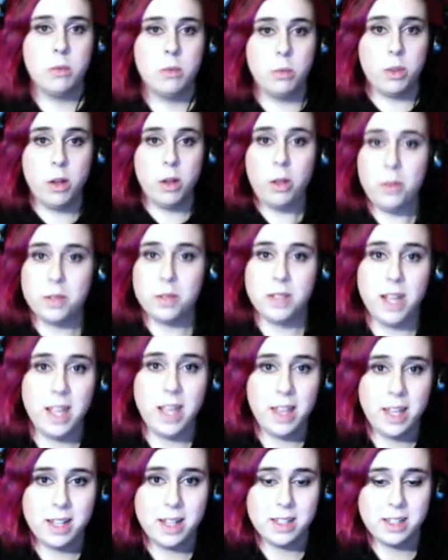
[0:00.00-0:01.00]
With all those
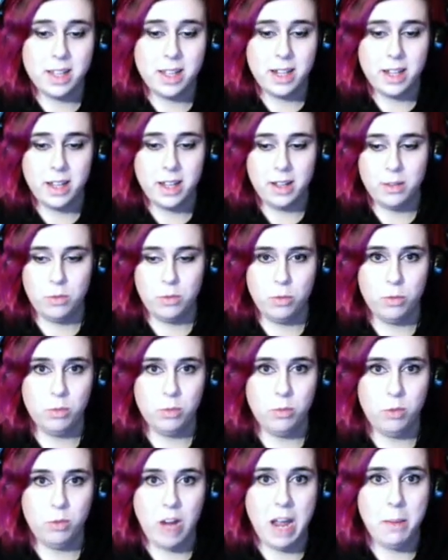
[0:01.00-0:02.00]
aliens and the
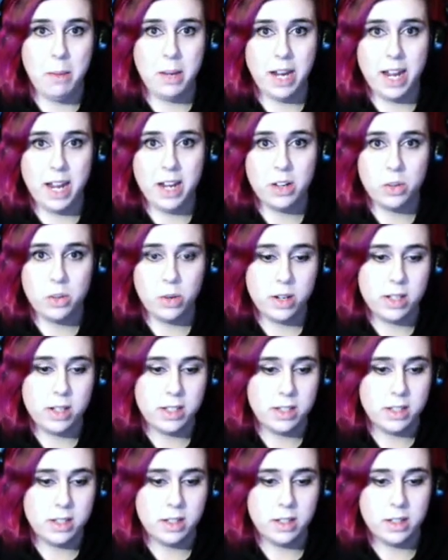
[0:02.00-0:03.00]
rabid androids
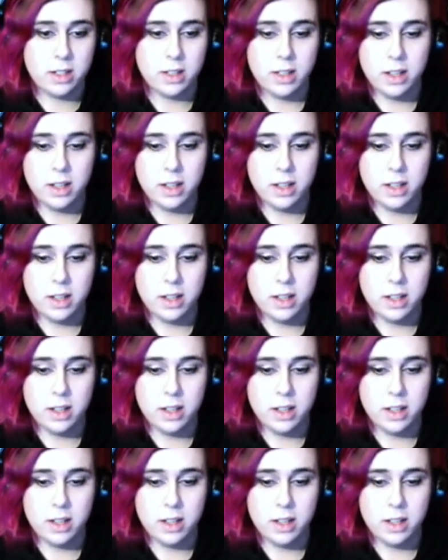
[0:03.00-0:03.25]
and the